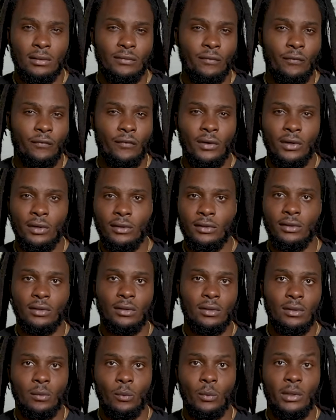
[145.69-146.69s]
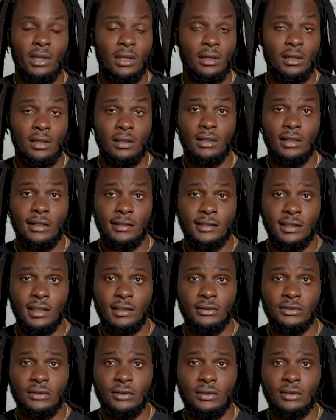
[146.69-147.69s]
further weakening the
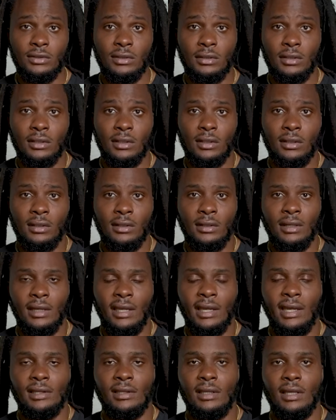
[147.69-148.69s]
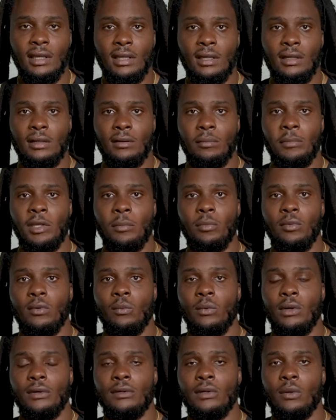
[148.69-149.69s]
extensors, and then people are
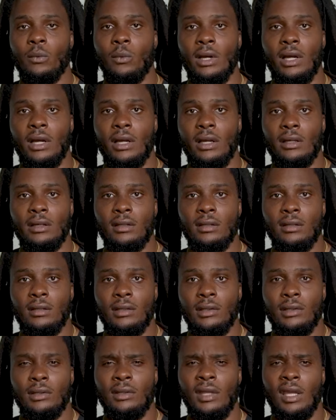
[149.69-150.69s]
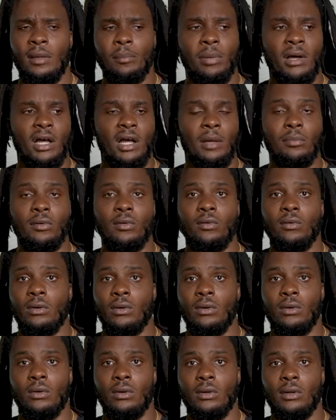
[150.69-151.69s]
wondering why they pop
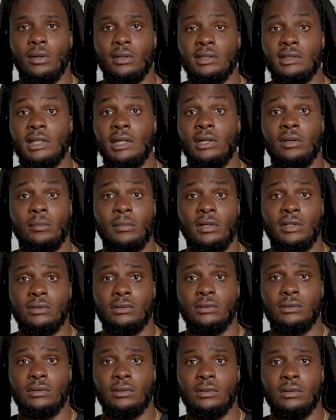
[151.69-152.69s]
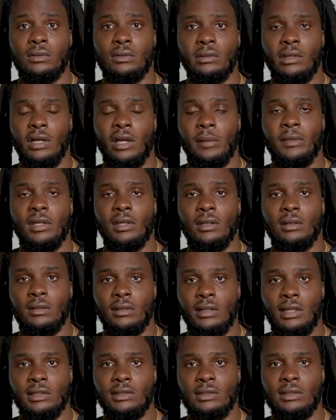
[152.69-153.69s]
or tear a muscle. I mean,
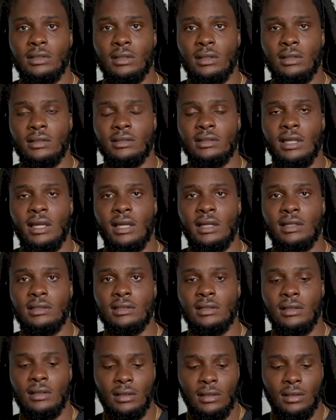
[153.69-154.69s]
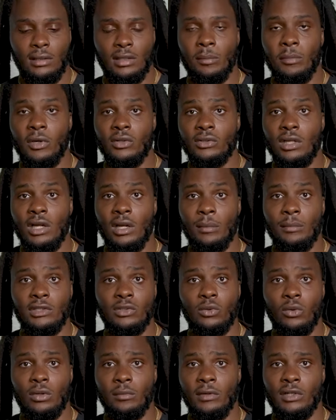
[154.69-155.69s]
let's just look at the stats. The most common
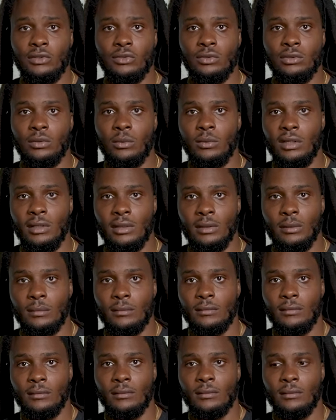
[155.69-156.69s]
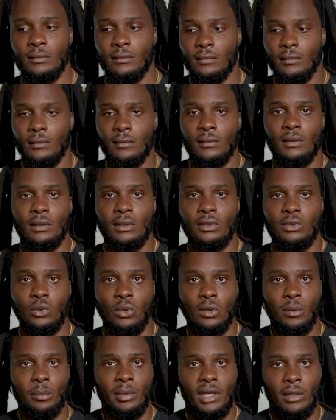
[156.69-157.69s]
torn muscles are what? You tore
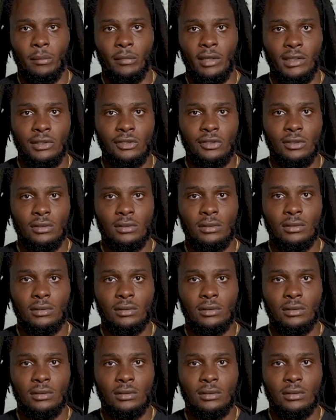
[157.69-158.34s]
a pec major,